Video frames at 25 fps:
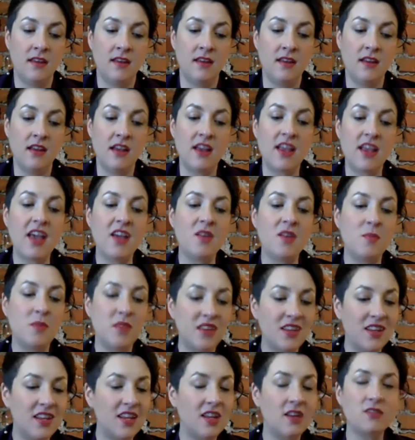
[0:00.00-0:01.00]

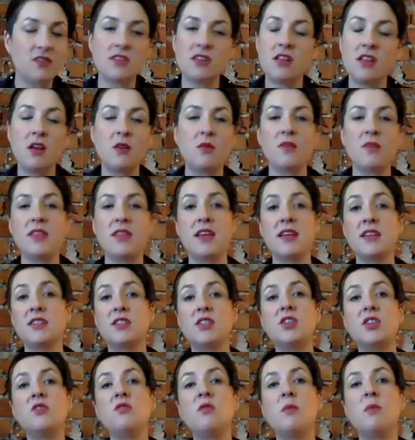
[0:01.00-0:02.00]
Accountability goes along with that
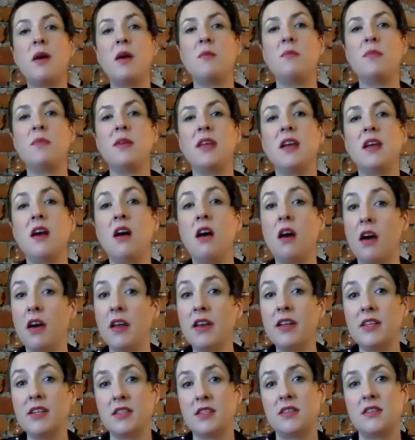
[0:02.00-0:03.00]
too, about being
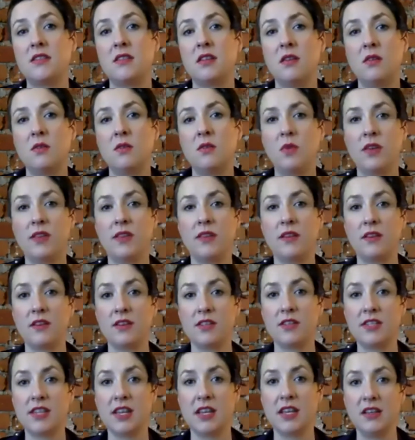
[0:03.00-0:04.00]
honest with
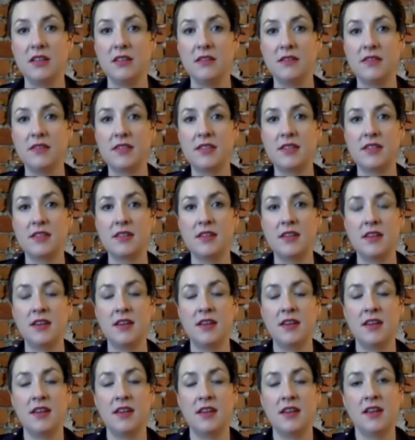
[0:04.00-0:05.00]
ourselves
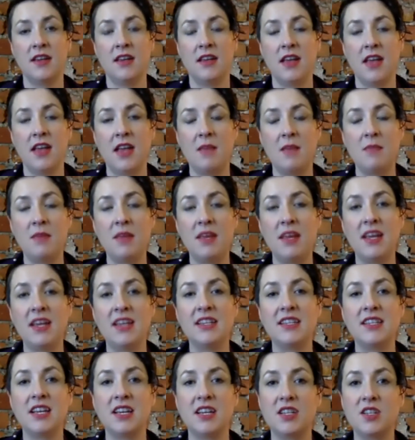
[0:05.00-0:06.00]
and being in
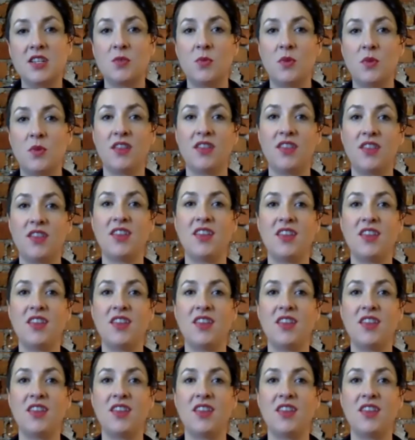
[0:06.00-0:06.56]
touch with